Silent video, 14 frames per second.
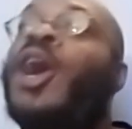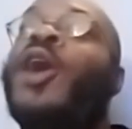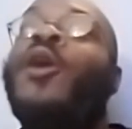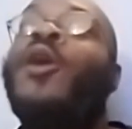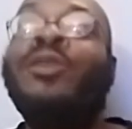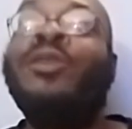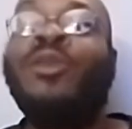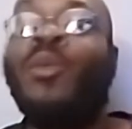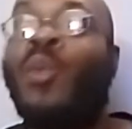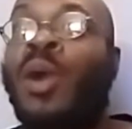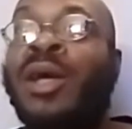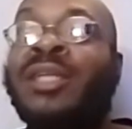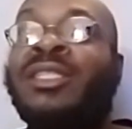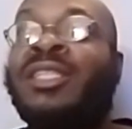on the
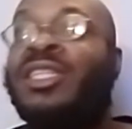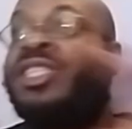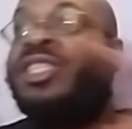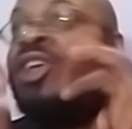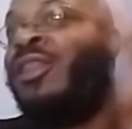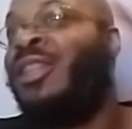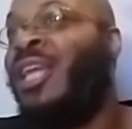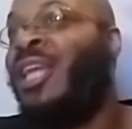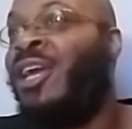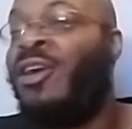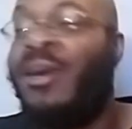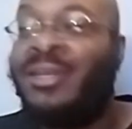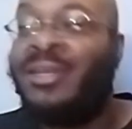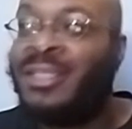ones that y'all think
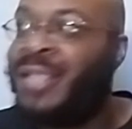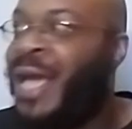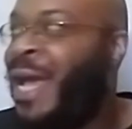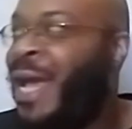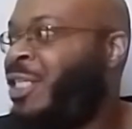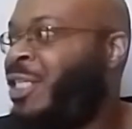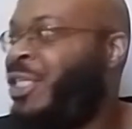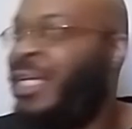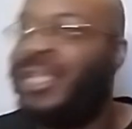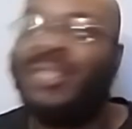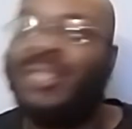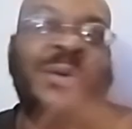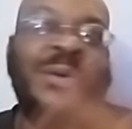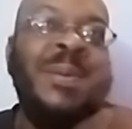are the sad
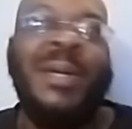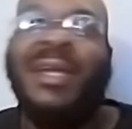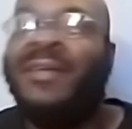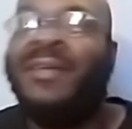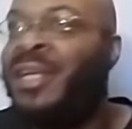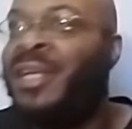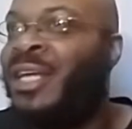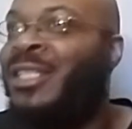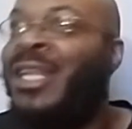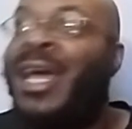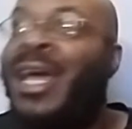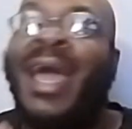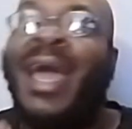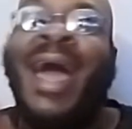chicks or whatever the kid. Like,